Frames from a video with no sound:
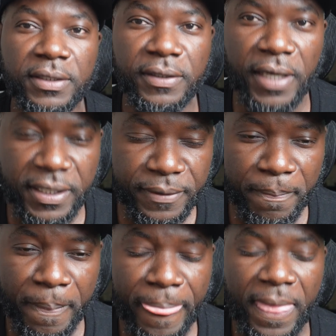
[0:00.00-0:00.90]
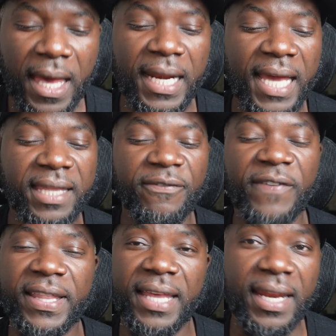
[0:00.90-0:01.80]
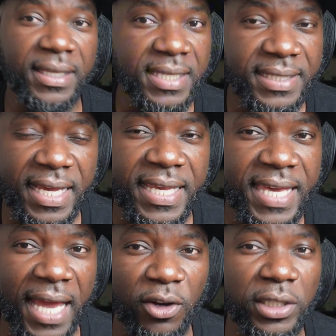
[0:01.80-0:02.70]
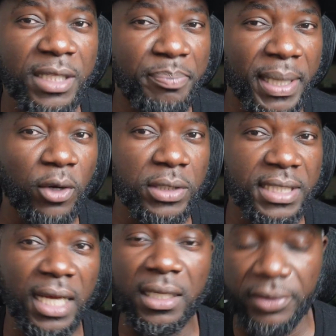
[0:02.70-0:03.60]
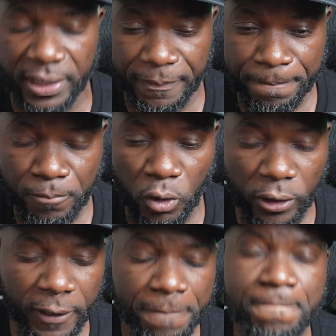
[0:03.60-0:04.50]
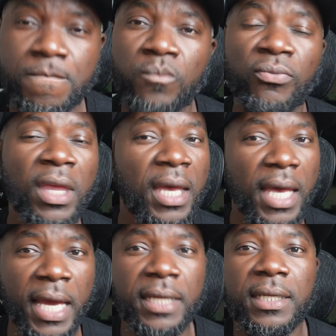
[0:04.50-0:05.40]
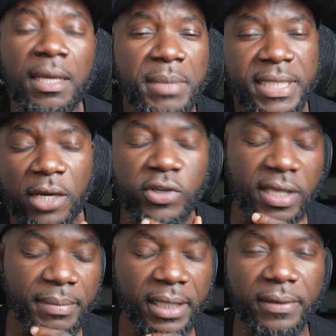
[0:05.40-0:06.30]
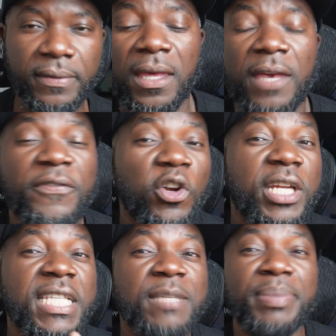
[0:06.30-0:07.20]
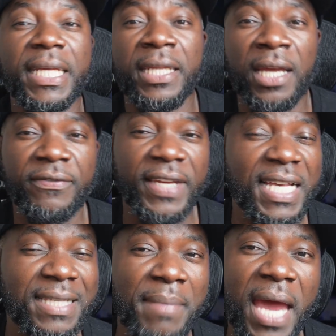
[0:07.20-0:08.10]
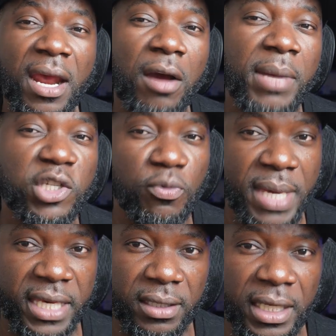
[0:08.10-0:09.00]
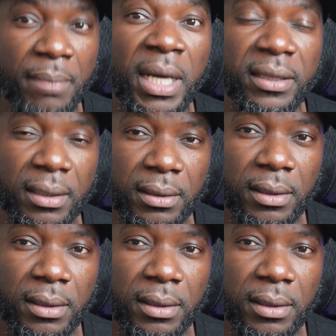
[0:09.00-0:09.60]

Yes, I like the fact that he said he cannot depend on salary, okay? And let me tell you something. If you're not disciplined enough, it doesn't matter how much you make in a month.